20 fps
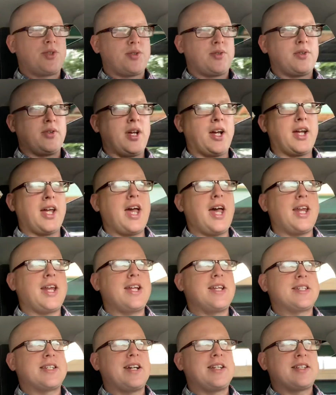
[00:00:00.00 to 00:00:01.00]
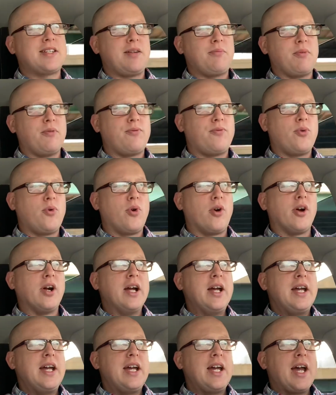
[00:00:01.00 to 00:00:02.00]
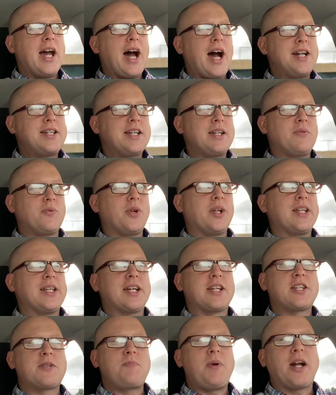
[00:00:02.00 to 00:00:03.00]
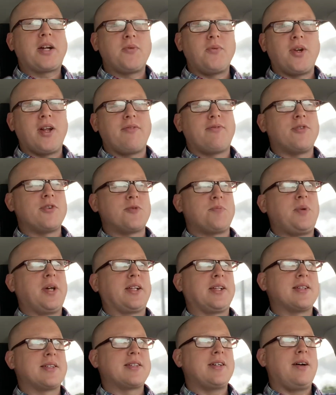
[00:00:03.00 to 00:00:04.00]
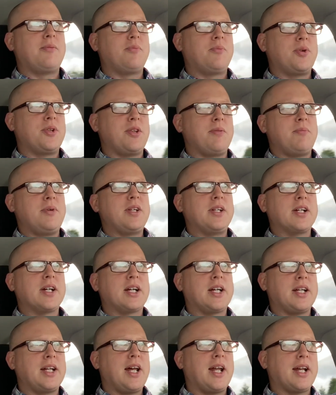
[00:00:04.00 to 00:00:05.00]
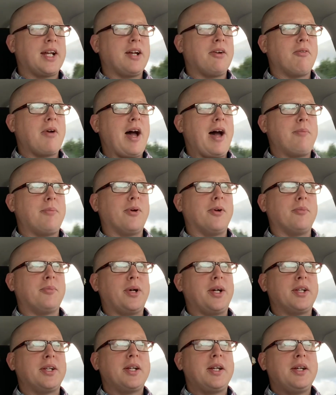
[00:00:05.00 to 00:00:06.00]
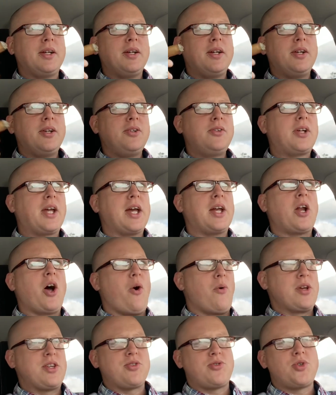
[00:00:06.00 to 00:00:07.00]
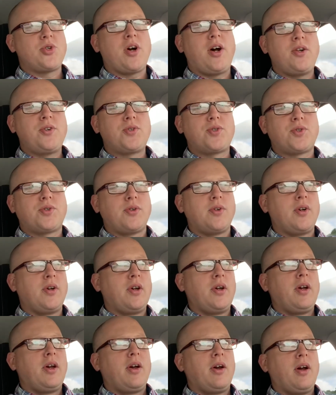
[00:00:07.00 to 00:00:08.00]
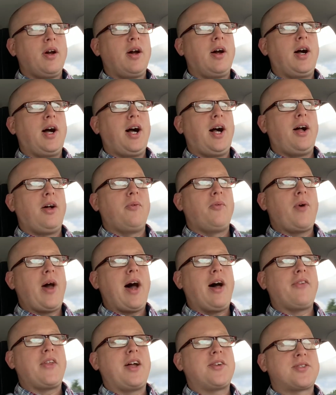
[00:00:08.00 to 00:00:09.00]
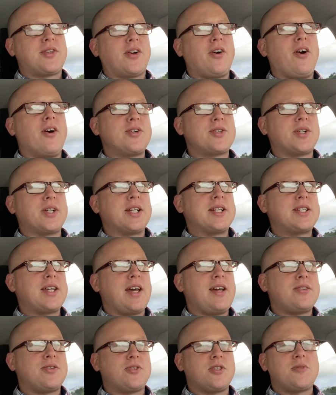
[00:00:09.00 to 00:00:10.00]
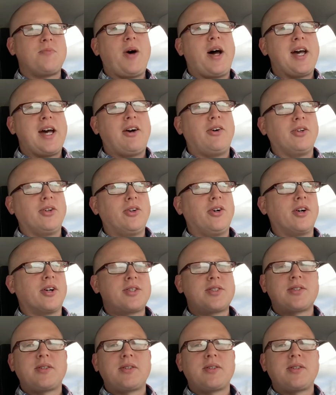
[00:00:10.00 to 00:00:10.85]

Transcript: again, as I said before, I didn't really expect when I first picked this up with it being a Connecticut wrapper, but you can't always judge how that cigar is going to taste just by how it looks.